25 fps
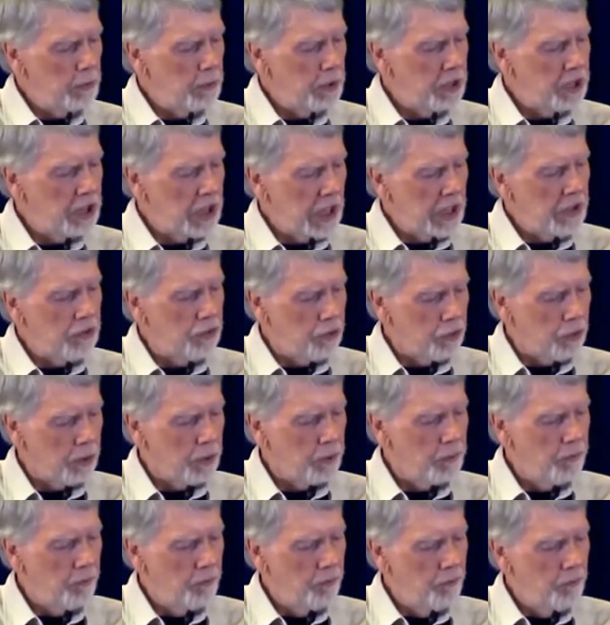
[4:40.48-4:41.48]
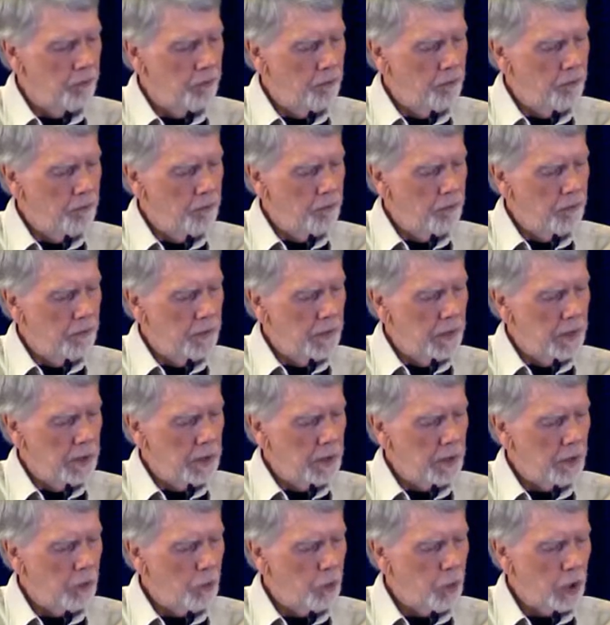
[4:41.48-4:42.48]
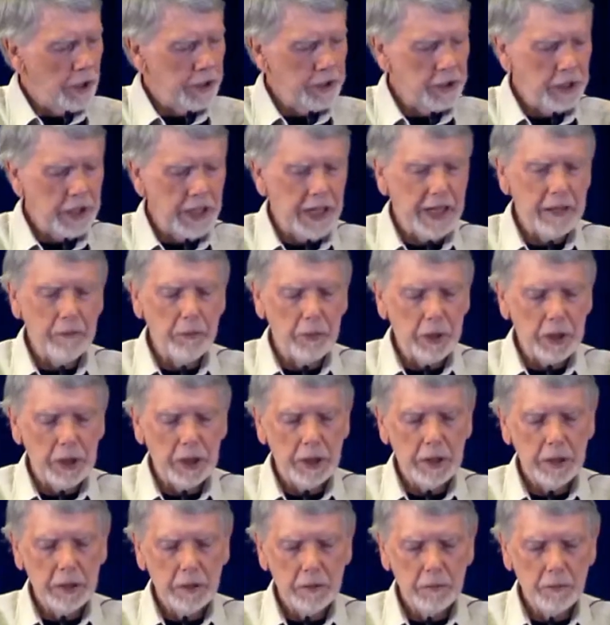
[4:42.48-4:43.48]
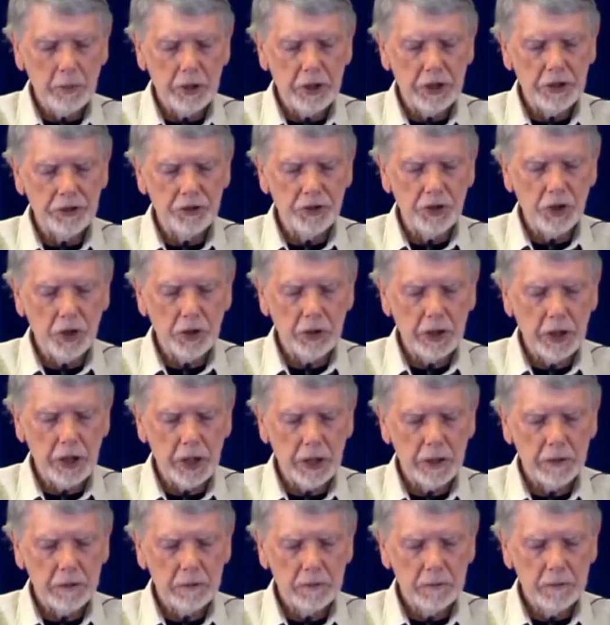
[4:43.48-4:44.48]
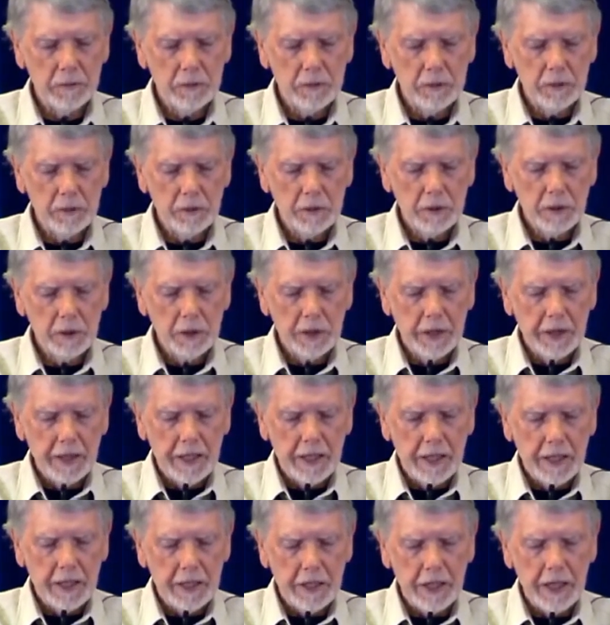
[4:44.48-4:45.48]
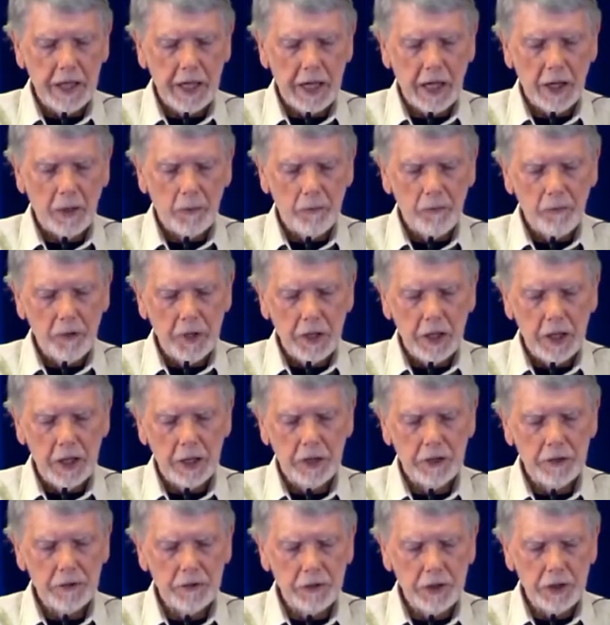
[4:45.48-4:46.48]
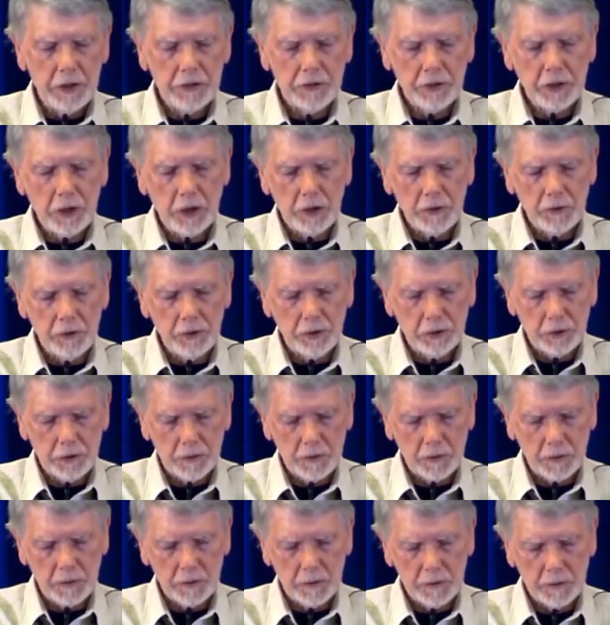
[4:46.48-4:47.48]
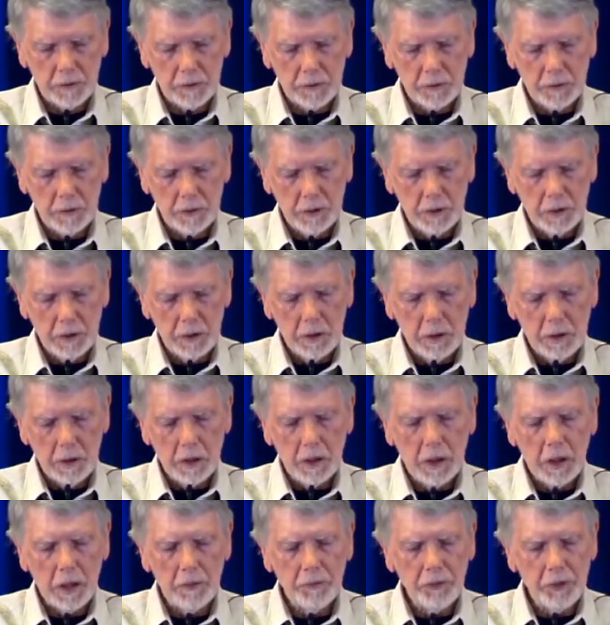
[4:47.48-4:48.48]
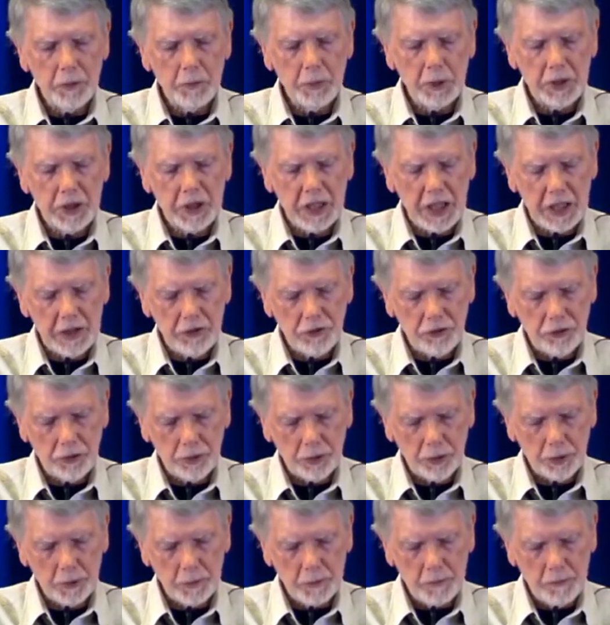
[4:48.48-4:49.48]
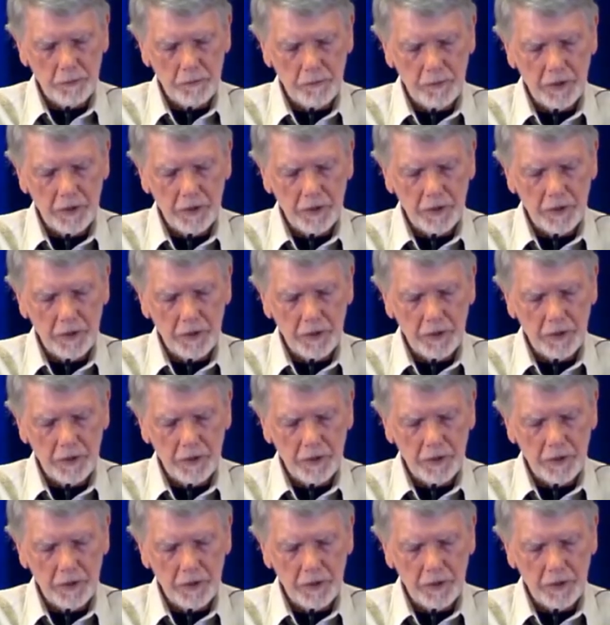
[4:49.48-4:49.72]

potential of what can be but is not yet. Now, it is this consciousness of the potential